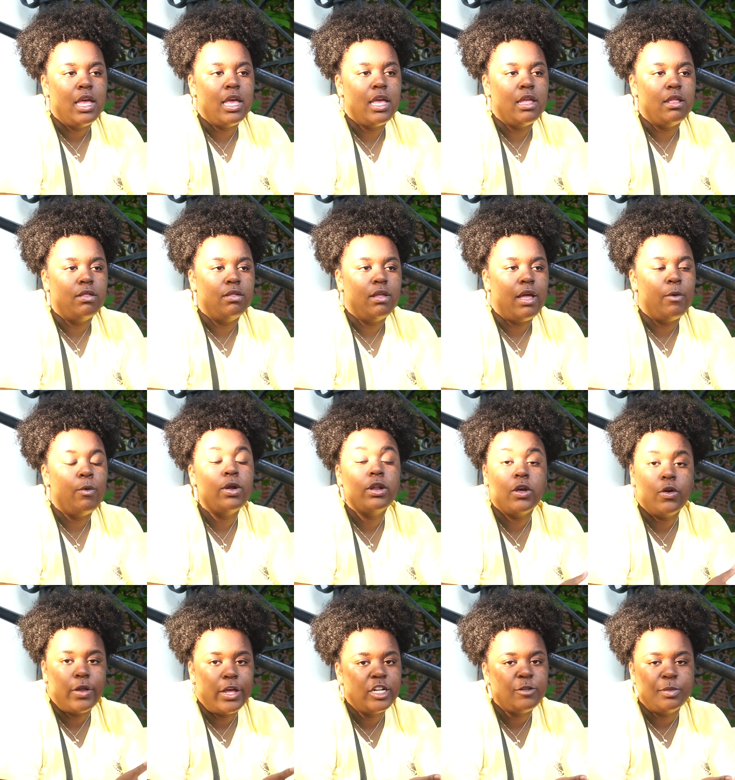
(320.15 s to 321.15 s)
and I
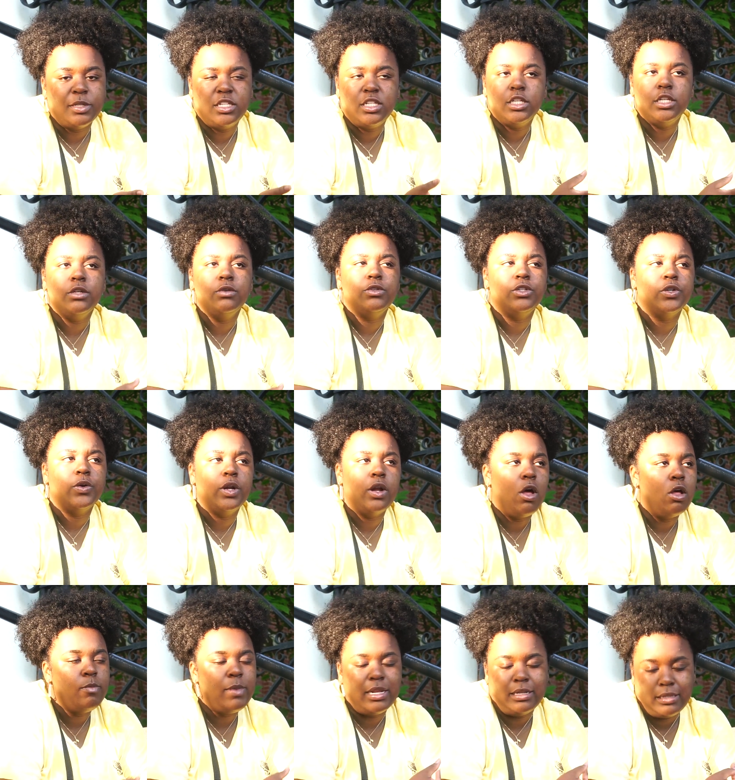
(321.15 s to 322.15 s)
wanted to go to HBCU, so it
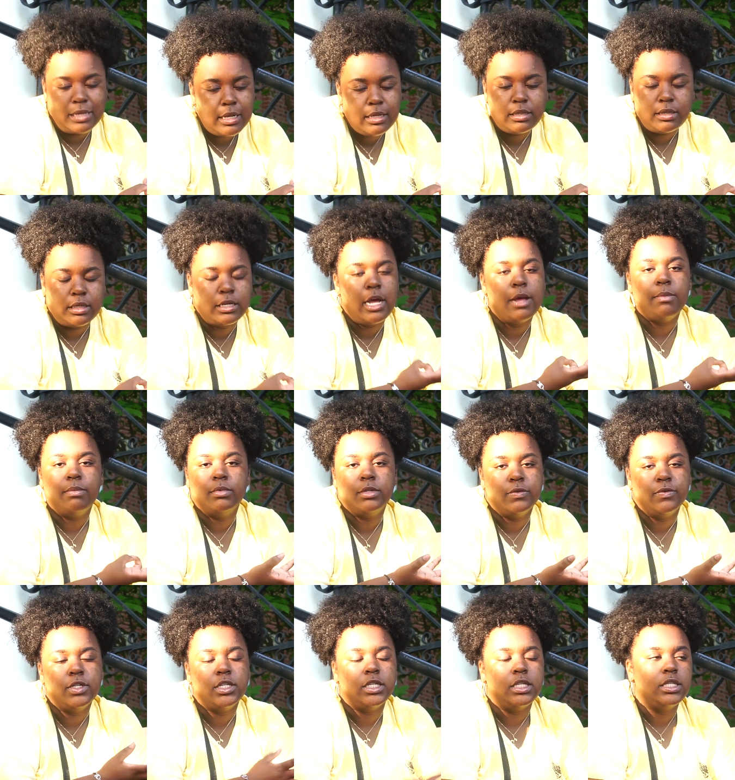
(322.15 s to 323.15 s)
all made sense to come
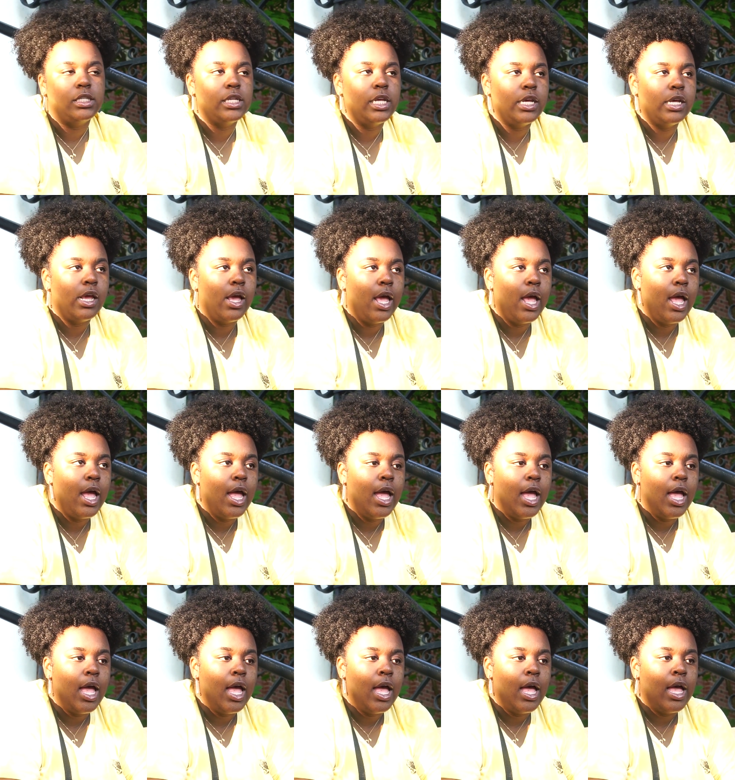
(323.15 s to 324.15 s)
to Virginia State.
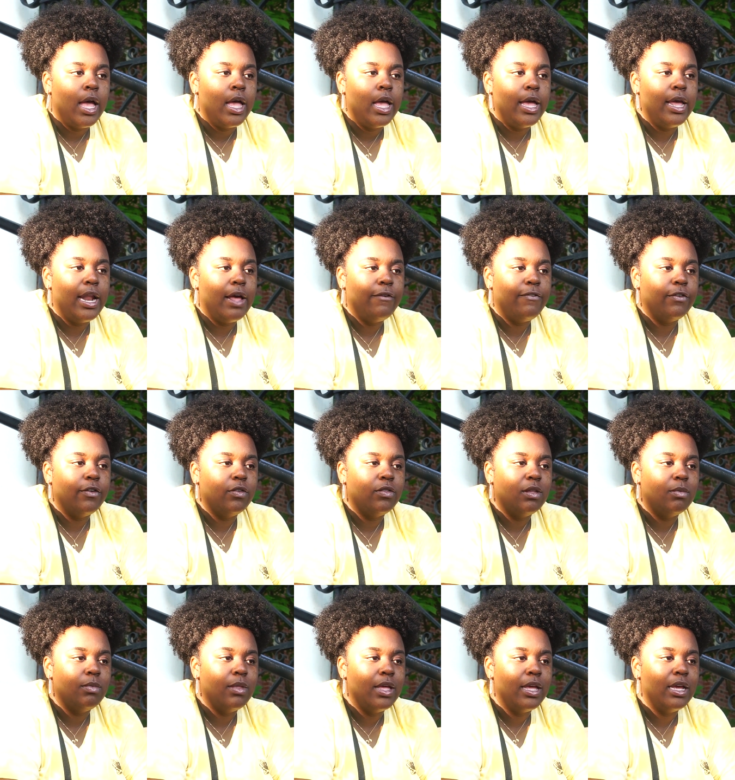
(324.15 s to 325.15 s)
And at first,
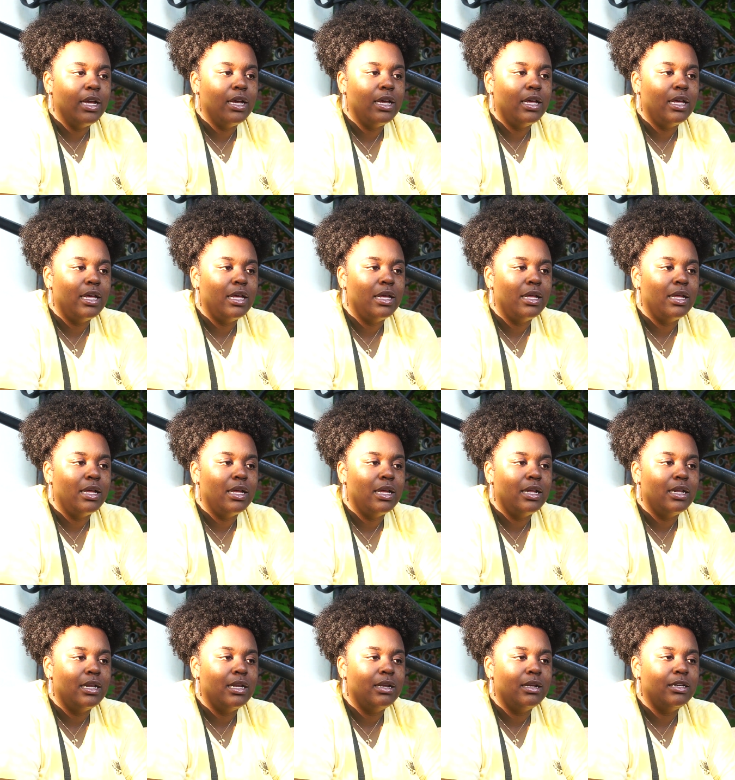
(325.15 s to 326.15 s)
I'm like,
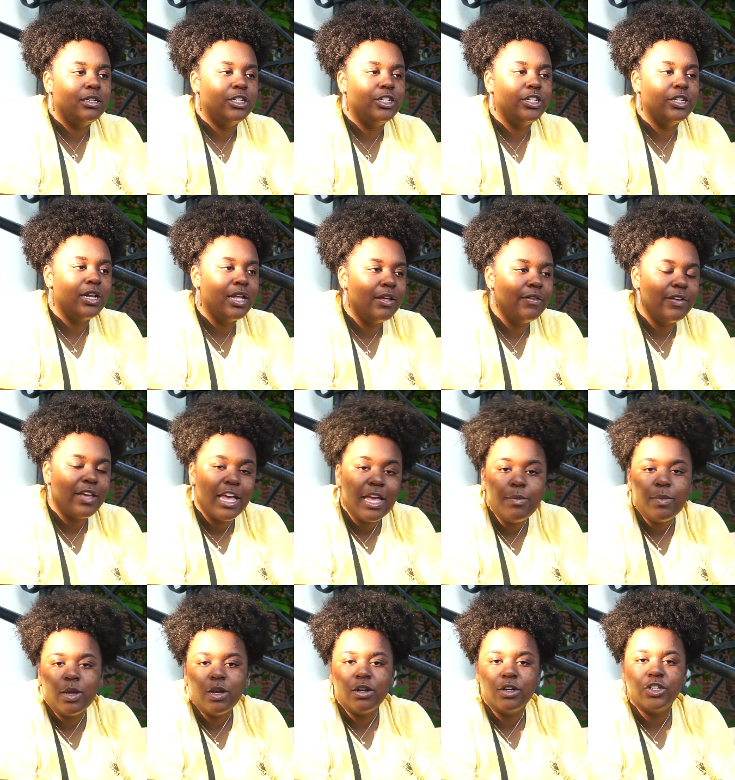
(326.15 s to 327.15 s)
should I have
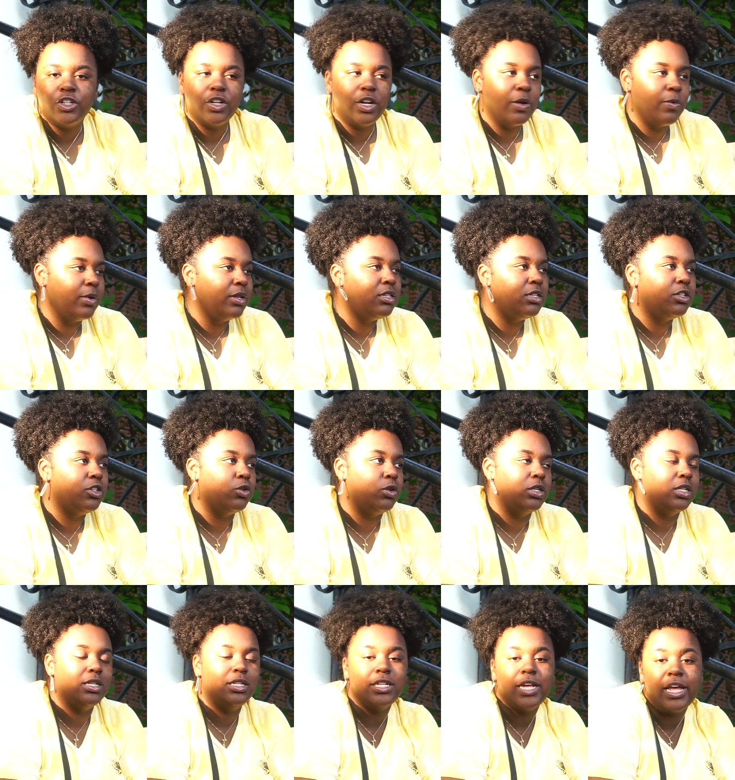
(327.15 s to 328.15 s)
came here? Should I went to
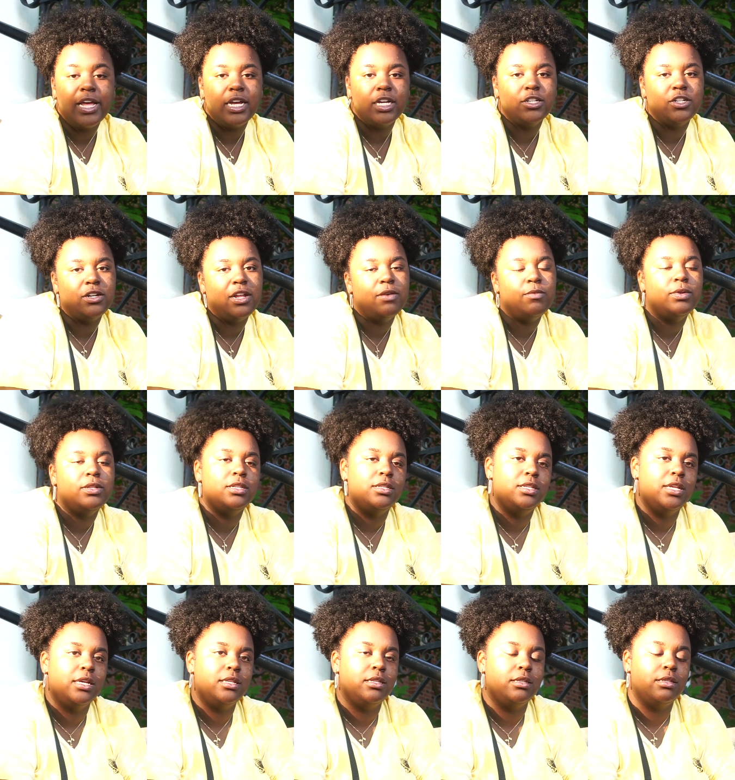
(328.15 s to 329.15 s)
Georgia Tech? Should I went
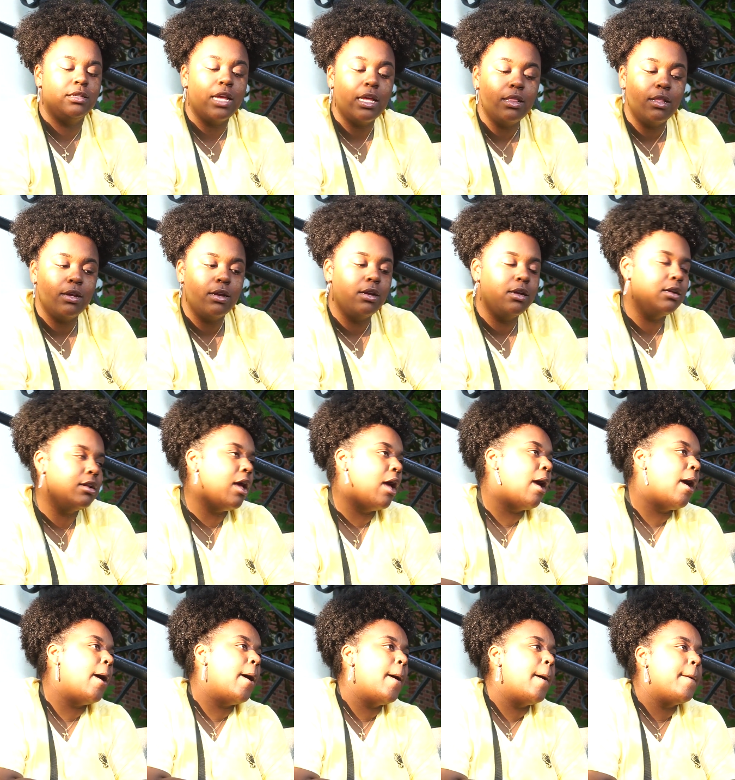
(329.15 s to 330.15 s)
to Texas Southern?
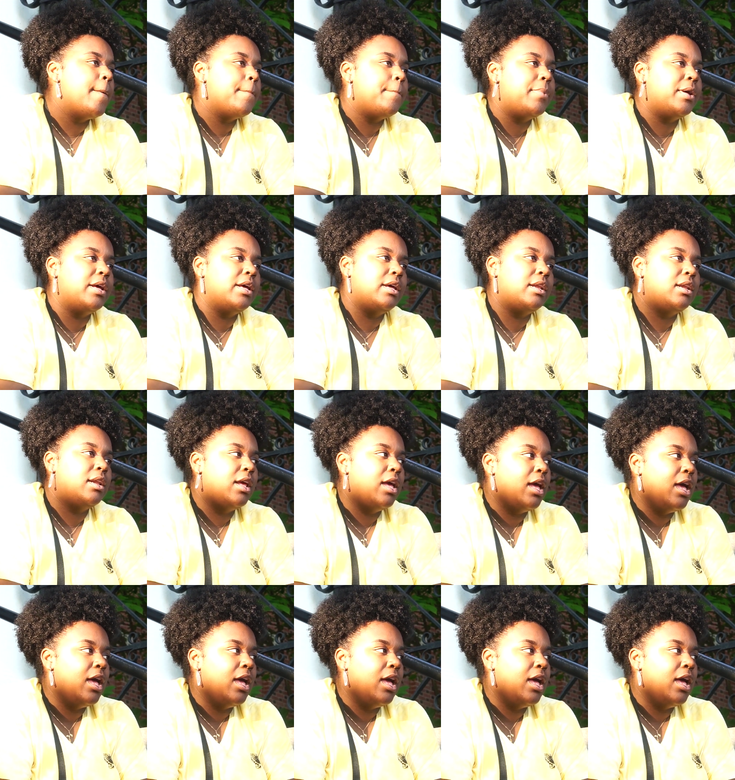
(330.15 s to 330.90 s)
But